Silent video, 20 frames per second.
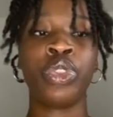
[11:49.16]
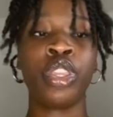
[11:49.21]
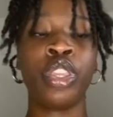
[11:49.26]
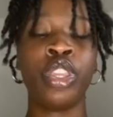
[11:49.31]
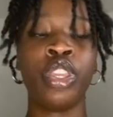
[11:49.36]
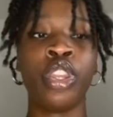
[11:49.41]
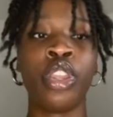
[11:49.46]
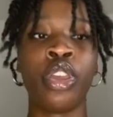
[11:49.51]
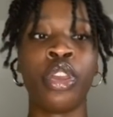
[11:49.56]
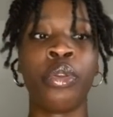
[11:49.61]

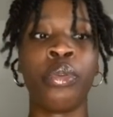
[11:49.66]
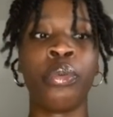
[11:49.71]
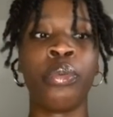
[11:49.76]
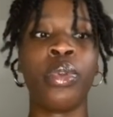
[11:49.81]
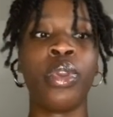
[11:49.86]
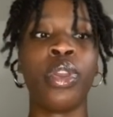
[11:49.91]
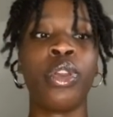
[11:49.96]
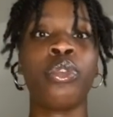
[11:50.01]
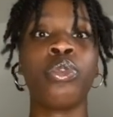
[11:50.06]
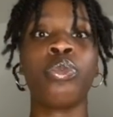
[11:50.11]
you
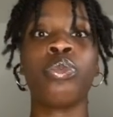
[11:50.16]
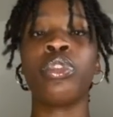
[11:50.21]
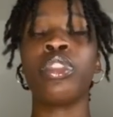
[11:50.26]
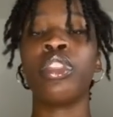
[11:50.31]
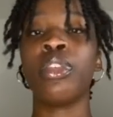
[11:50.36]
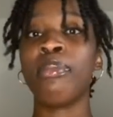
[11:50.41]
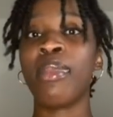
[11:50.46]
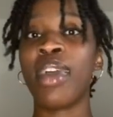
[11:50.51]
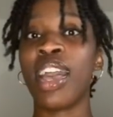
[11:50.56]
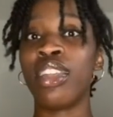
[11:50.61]
know,
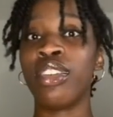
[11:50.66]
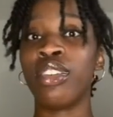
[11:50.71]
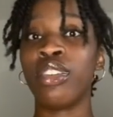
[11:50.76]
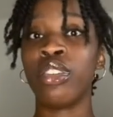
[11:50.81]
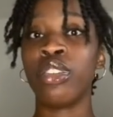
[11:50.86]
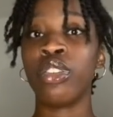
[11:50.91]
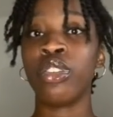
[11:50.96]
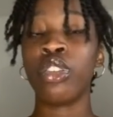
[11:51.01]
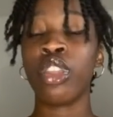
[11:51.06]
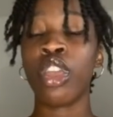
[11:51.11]
the
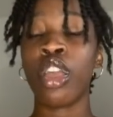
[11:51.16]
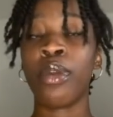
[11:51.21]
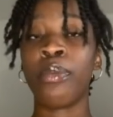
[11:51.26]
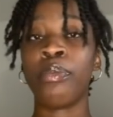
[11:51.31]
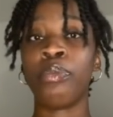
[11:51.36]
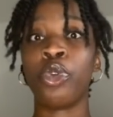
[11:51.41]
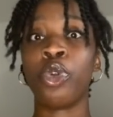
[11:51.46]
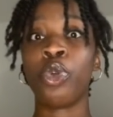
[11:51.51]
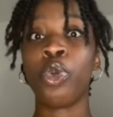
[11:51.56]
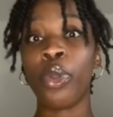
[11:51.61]
man
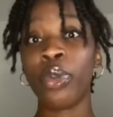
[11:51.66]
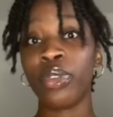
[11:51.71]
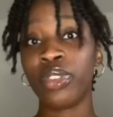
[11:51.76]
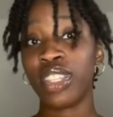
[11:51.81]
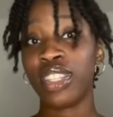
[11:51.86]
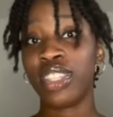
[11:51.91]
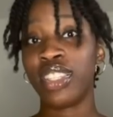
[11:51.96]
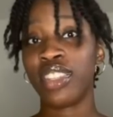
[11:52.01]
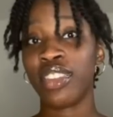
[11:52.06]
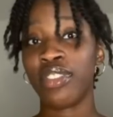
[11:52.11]

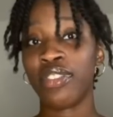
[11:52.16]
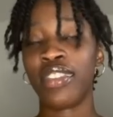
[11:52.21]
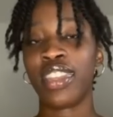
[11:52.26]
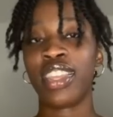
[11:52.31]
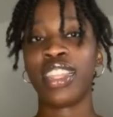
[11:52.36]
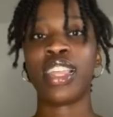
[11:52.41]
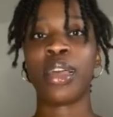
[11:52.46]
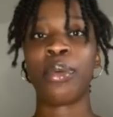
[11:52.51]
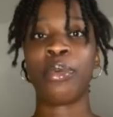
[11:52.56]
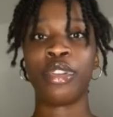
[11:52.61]
quoted
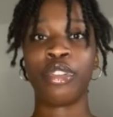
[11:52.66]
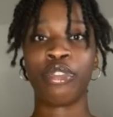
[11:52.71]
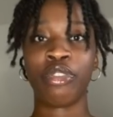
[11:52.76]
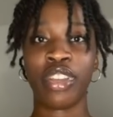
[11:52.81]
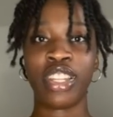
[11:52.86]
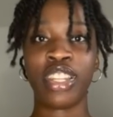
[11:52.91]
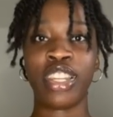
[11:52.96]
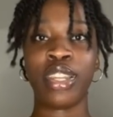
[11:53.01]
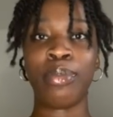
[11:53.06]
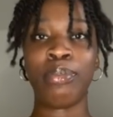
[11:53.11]
something that I'm going to
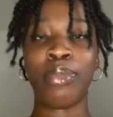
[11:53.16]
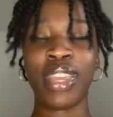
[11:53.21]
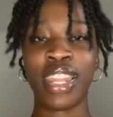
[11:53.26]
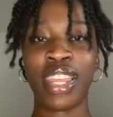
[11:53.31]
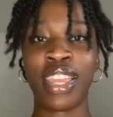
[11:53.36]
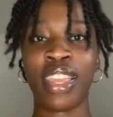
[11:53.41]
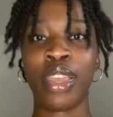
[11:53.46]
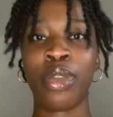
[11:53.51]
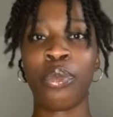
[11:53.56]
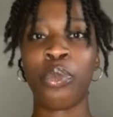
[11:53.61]
read in a
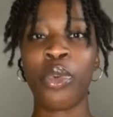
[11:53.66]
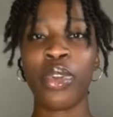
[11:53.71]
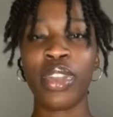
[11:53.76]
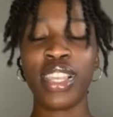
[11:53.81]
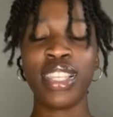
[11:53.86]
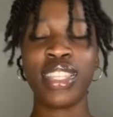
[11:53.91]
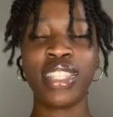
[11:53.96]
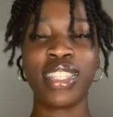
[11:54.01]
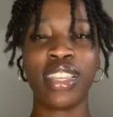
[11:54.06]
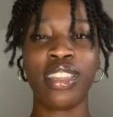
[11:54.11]
minute, and what
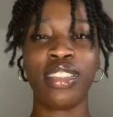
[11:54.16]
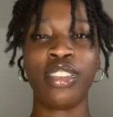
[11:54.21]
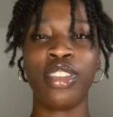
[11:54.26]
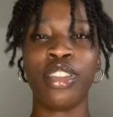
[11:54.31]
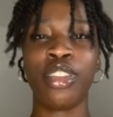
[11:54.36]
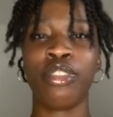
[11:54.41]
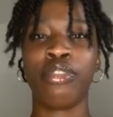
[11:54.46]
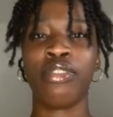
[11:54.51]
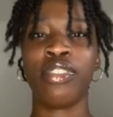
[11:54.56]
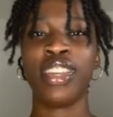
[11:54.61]
he said, you
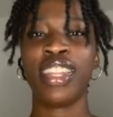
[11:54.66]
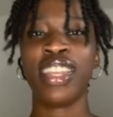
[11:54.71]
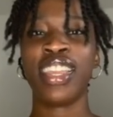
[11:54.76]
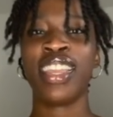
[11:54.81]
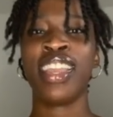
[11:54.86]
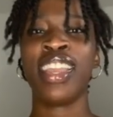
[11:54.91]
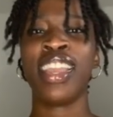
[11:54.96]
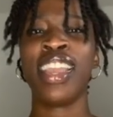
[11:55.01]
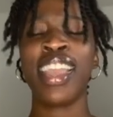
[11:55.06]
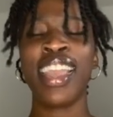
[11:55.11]
know,
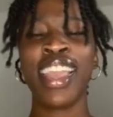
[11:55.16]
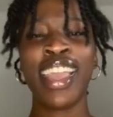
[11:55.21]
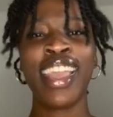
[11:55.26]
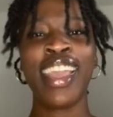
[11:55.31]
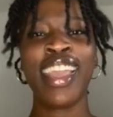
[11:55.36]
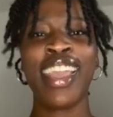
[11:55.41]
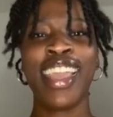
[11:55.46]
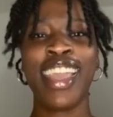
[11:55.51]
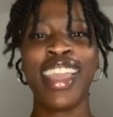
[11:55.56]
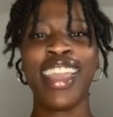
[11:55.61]
really
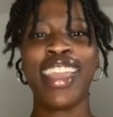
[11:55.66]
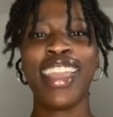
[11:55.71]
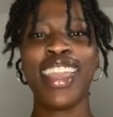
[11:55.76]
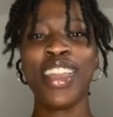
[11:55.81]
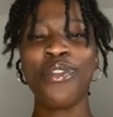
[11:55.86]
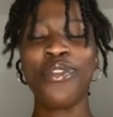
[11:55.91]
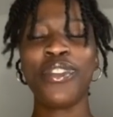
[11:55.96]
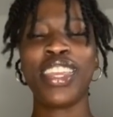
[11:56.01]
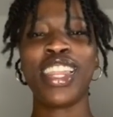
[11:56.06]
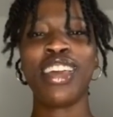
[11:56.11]

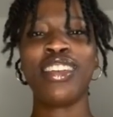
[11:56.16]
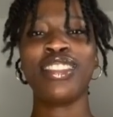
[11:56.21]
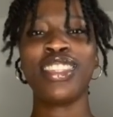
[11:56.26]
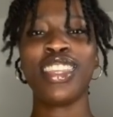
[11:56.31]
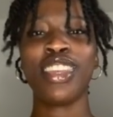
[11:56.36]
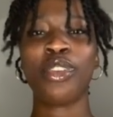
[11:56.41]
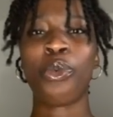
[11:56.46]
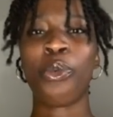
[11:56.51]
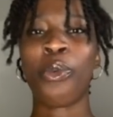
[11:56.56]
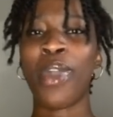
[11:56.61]
hit me. And I
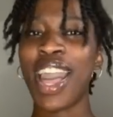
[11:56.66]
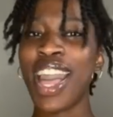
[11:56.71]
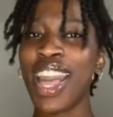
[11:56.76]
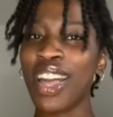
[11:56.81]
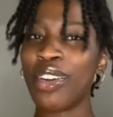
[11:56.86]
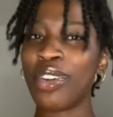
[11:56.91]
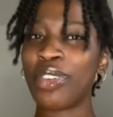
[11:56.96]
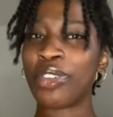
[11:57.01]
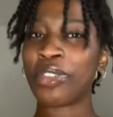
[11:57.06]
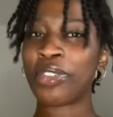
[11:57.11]
was like,
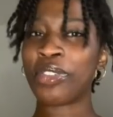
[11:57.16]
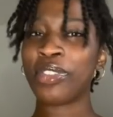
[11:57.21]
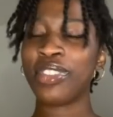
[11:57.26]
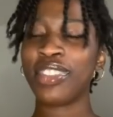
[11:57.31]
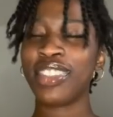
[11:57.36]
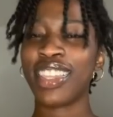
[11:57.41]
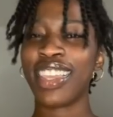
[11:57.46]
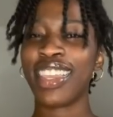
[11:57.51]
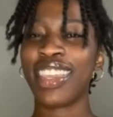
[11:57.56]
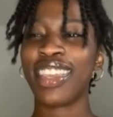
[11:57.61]
wow,
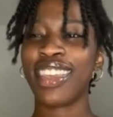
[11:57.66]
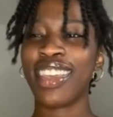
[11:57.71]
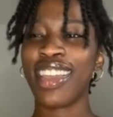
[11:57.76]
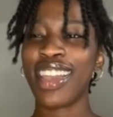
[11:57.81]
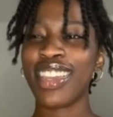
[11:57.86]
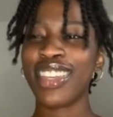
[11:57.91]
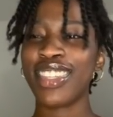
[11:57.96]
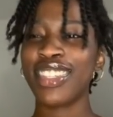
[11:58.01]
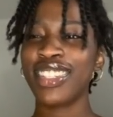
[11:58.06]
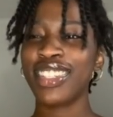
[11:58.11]
like
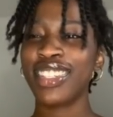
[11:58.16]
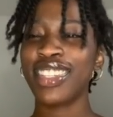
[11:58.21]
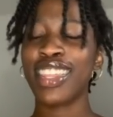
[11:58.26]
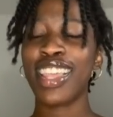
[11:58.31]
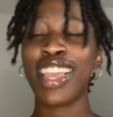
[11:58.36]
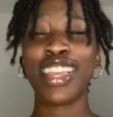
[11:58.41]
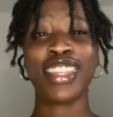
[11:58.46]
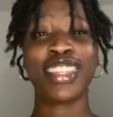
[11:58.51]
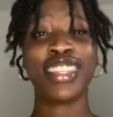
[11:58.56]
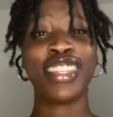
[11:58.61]
I
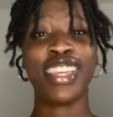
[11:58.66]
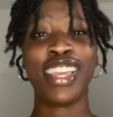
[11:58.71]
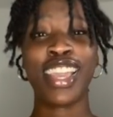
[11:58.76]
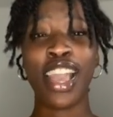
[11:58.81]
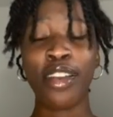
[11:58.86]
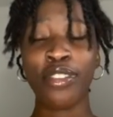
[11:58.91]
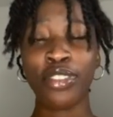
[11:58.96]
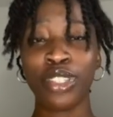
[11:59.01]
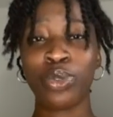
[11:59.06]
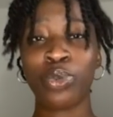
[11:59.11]
shouldn't actually
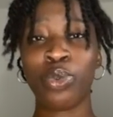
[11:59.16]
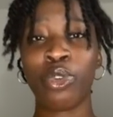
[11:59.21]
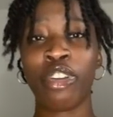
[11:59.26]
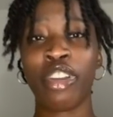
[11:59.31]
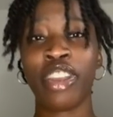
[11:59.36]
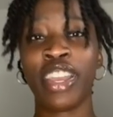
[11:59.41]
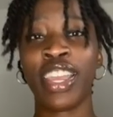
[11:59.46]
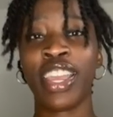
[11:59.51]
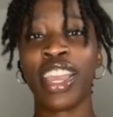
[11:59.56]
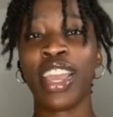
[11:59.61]
have to
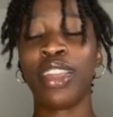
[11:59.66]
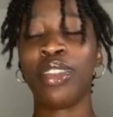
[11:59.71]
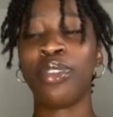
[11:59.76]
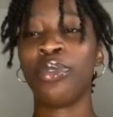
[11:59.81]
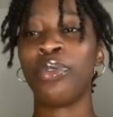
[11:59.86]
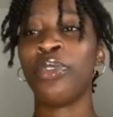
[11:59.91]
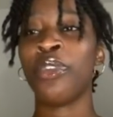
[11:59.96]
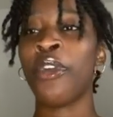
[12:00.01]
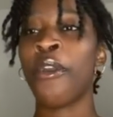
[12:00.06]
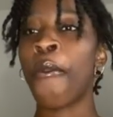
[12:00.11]
worry.
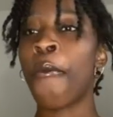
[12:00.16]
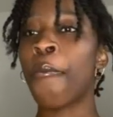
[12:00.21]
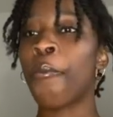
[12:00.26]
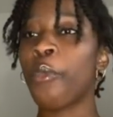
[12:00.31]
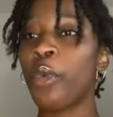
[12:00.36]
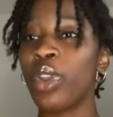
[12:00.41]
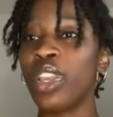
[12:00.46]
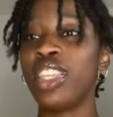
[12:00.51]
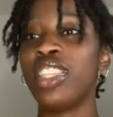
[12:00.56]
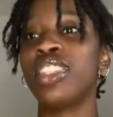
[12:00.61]
And
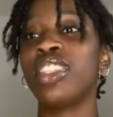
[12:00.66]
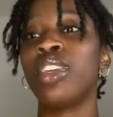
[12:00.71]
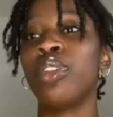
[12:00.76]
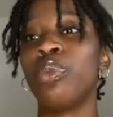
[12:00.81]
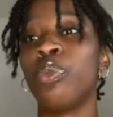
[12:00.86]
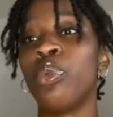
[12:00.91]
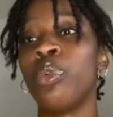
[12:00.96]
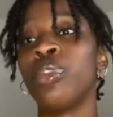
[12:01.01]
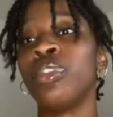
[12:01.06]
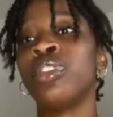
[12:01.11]
what he
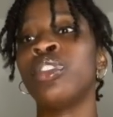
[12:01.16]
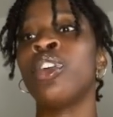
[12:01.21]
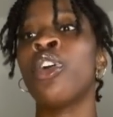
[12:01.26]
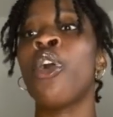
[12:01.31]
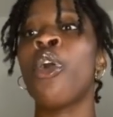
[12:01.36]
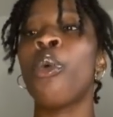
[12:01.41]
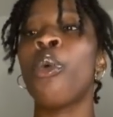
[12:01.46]
said was,